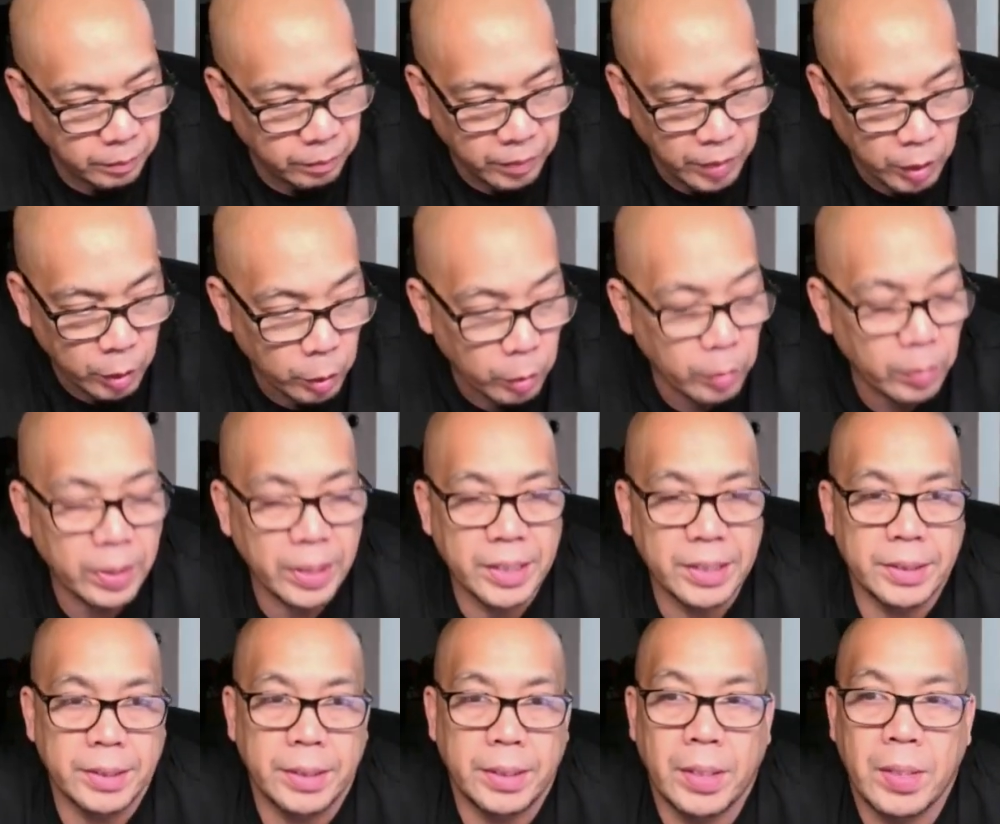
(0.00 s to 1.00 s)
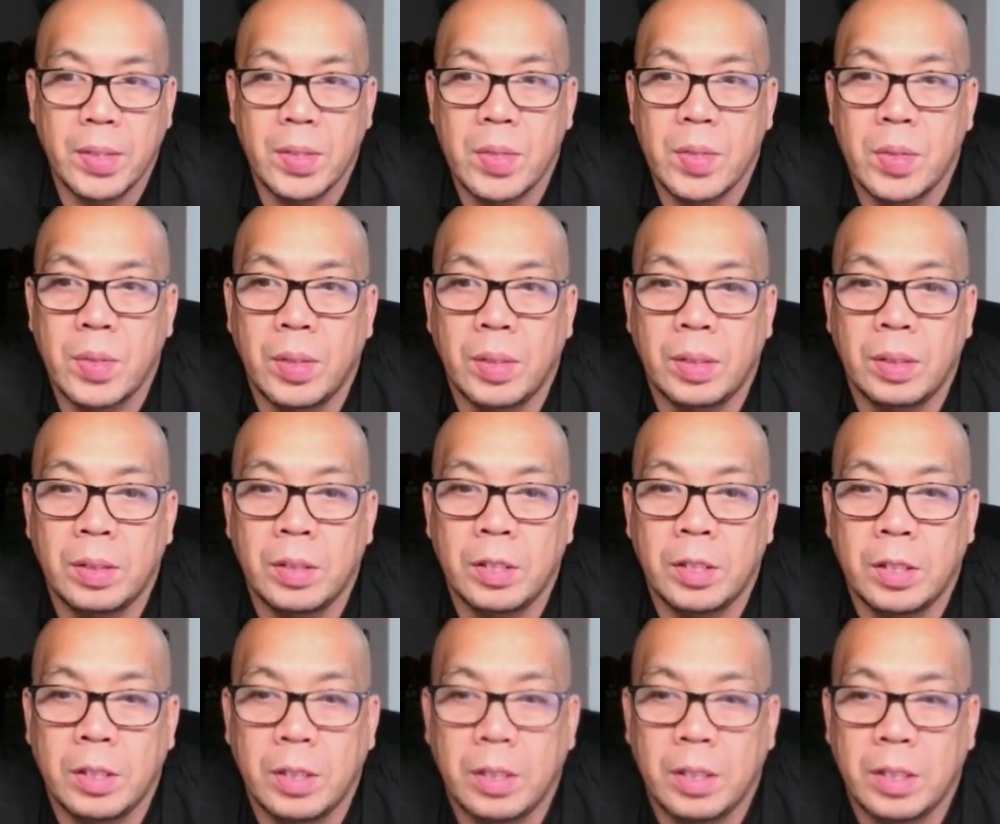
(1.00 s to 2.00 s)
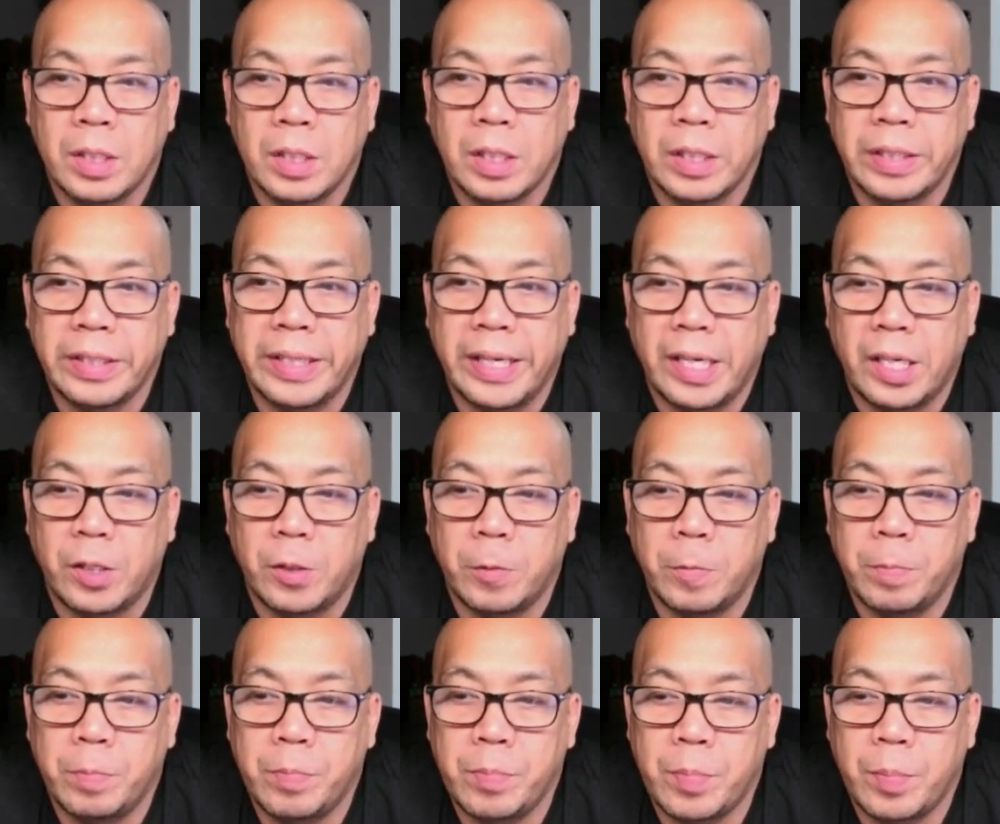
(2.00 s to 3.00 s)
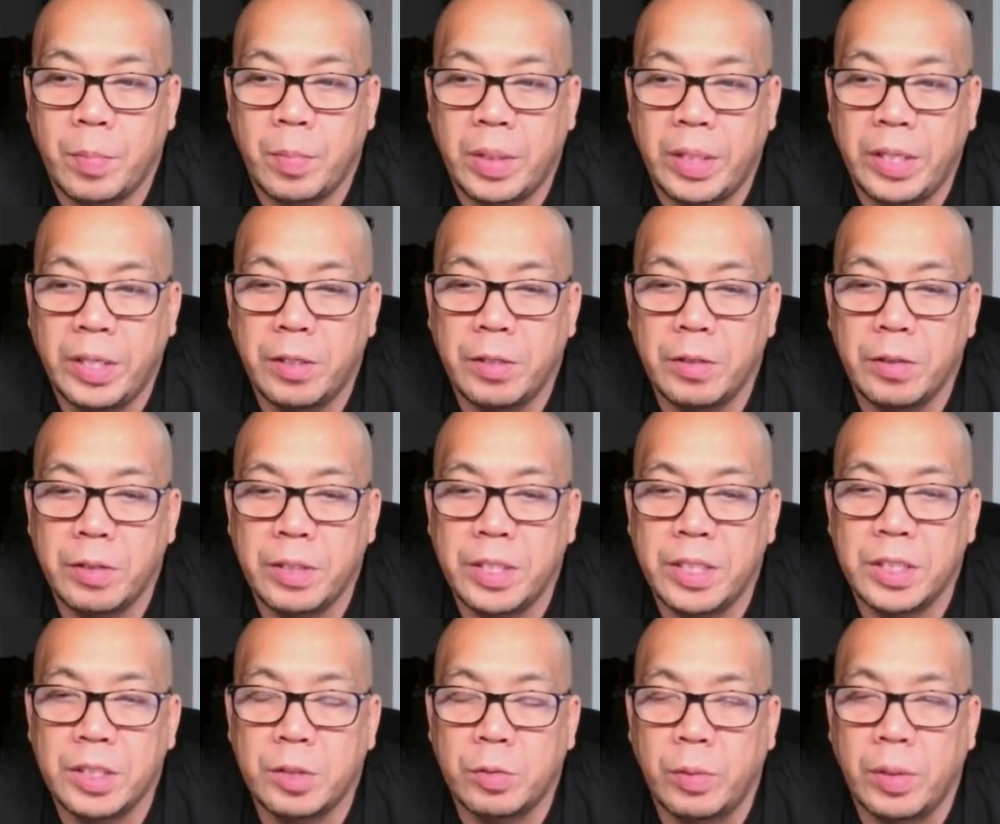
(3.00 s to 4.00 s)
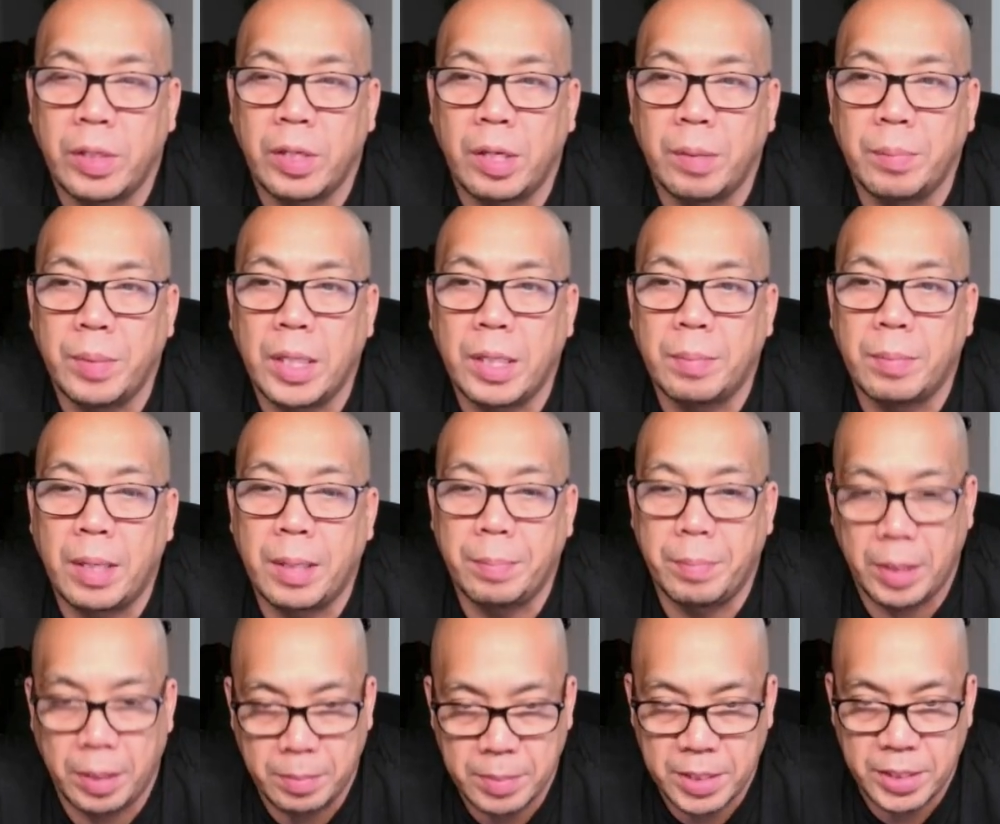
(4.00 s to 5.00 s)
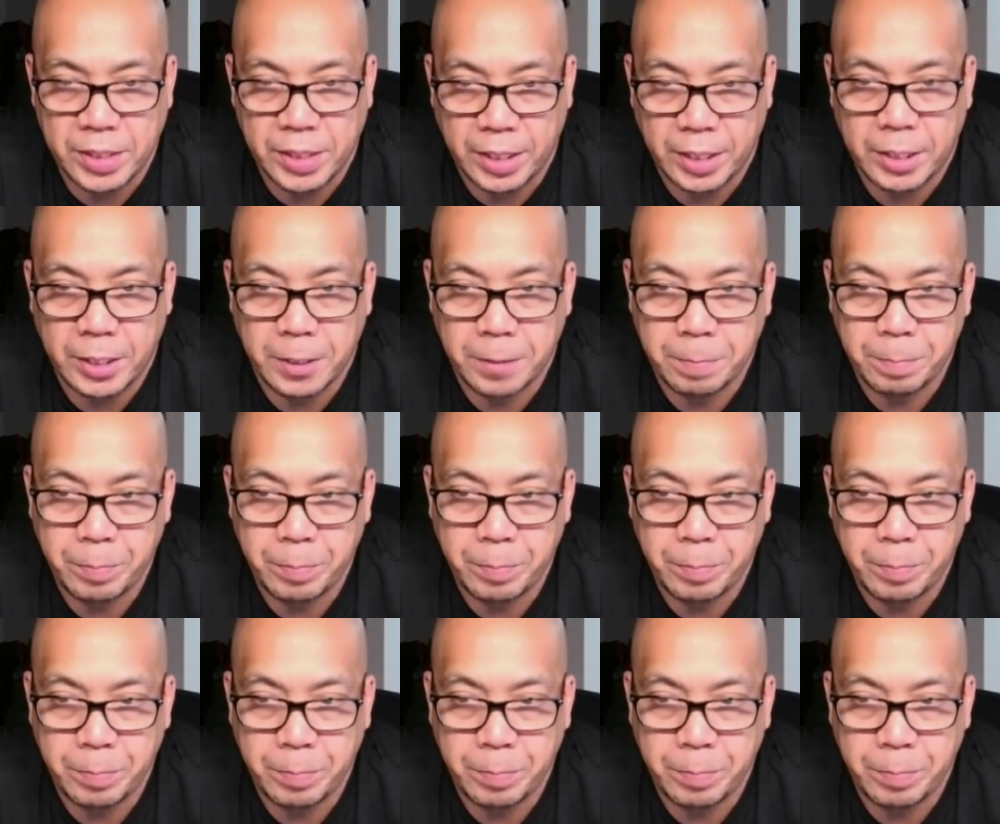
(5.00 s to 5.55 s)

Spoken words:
Crazy. Now, here is where I made my big mistake.